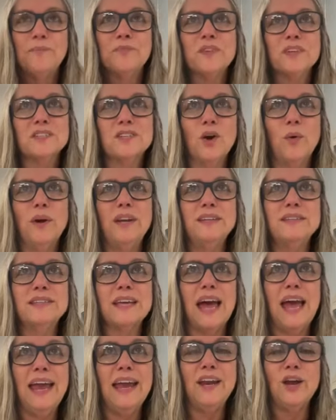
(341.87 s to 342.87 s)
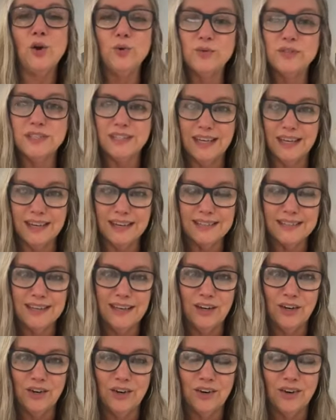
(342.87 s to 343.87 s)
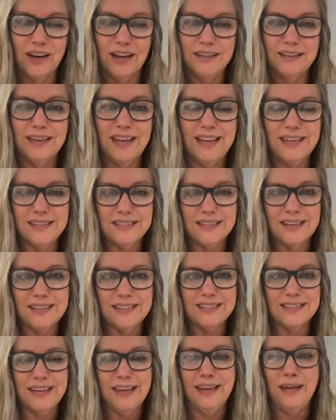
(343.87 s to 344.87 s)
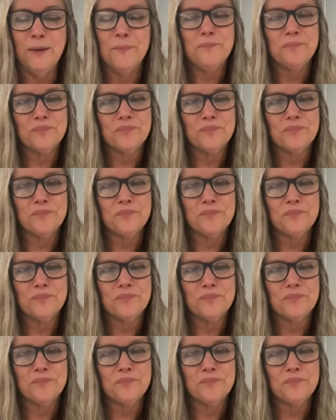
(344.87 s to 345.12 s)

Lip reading: So it is 8:06 here in East Tennessee.